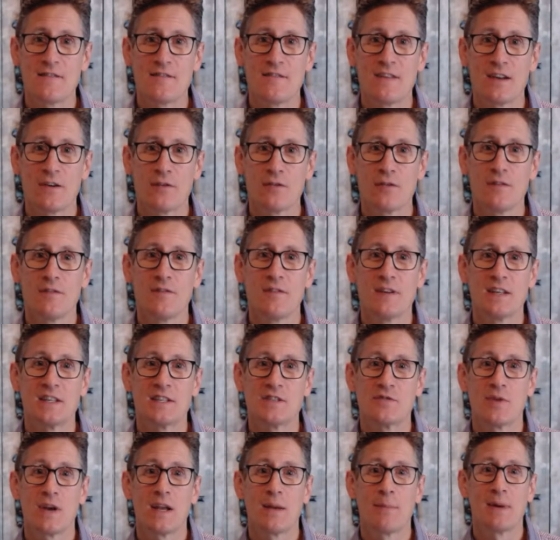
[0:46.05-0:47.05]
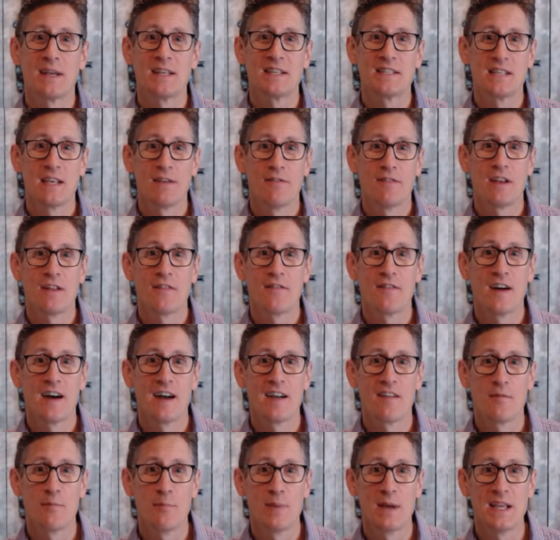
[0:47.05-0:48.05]
federal funds rate by
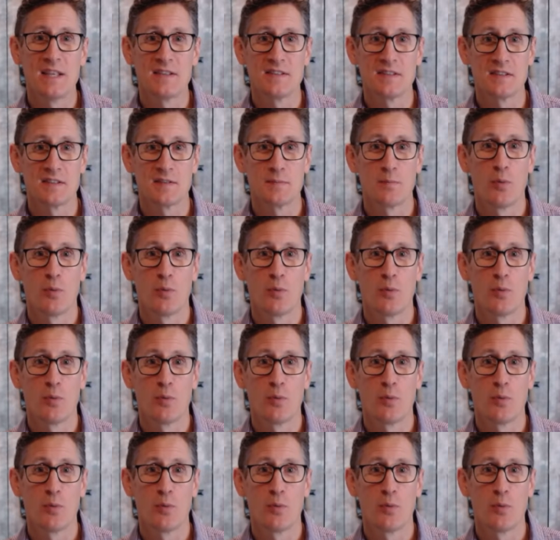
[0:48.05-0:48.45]
75 basis